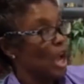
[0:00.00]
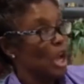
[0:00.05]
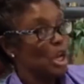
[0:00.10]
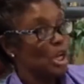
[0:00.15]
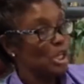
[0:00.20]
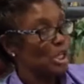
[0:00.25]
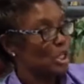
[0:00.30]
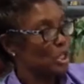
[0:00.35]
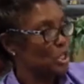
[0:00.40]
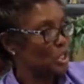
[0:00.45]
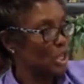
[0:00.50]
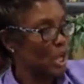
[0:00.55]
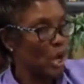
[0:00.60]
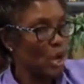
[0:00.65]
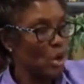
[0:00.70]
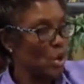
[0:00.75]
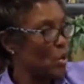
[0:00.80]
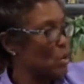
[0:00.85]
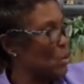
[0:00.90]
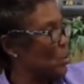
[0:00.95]

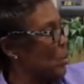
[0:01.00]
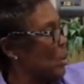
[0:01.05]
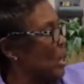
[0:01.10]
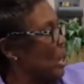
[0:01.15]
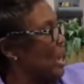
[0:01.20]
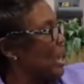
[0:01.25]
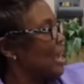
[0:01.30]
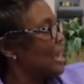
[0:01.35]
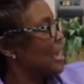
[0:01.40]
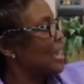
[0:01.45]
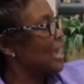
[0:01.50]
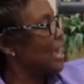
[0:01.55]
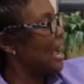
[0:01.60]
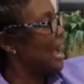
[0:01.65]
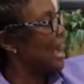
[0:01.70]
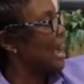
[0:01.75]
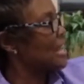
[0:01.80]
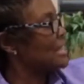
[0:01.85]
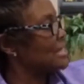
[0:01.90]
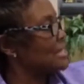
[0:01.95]
So
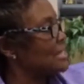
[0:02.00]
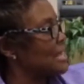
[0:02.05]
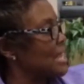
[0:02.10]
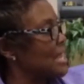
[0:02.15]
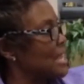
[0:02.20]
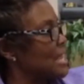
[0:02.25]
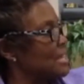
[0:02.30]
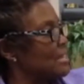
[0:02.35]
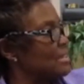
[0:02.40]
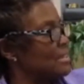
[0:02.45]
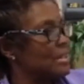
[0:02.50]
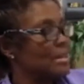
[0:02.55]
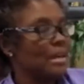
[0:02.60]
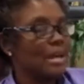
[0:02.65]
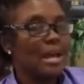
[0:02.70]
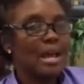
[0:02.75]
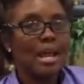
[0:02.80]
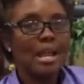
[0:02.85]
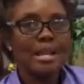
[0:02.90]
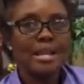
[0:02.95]
God said,
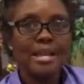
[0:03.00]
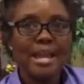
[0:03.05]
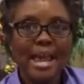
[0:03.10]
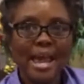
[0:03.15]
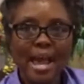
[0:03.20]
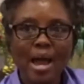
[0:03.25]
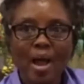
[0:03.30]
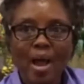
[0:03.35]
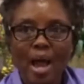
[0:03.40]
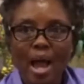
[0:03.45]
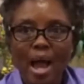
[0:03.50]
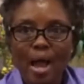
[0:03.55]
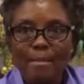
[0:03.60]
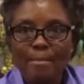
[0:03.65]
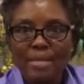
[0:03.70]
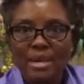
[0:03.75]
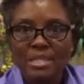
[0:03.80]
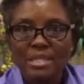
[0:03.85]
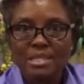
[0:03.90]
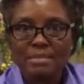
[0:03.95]
Now I
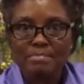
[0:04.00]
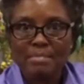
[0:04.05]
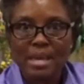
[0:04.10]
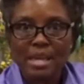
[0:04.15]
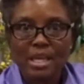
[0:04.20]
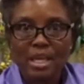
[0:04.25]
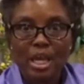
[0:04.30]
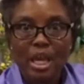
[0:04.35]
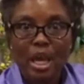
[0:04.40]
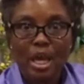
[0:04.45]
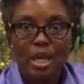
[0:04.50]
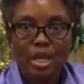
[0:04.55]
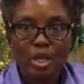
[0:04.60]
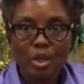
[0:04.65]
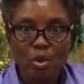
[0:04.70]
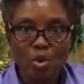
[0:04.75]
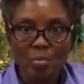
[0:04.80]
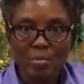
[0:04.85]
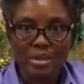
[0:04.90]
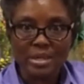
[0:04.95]
must make
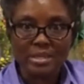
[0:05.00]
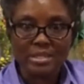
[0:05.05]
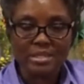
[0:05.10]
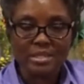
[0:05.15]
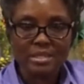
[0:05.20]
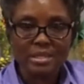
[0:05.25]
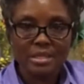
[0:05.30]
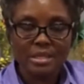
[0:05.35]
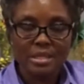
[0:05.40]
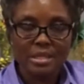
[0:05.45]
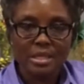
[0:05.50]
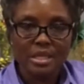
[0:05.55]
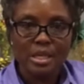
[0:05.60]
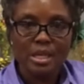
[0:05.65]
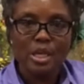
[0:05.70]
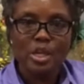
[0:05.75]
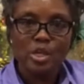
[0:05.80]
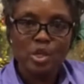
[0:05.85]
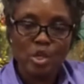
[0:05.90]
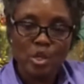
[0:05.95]
humans.
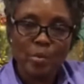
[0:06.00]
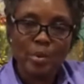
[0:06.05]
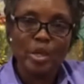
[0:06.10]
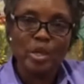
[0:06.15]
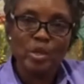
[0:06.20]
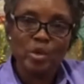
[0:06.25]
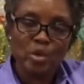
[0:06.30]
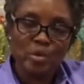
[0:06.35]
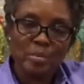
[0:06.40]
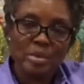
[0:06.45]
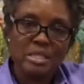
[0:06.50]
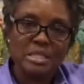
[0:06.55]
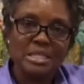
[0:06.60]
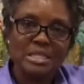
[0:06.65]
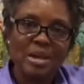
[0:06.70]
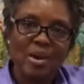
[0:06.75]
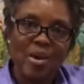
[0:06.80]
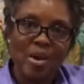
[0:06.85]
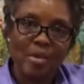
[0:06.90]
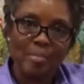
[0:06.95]
You know what? Humans
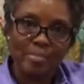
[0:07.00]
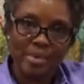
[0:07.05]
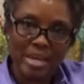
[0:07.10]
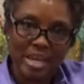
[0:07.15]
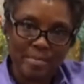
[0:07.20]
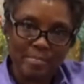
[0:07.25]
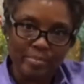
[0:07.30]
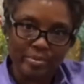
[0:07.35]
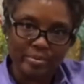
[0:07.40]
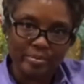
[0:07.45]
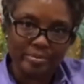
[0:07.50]
are people.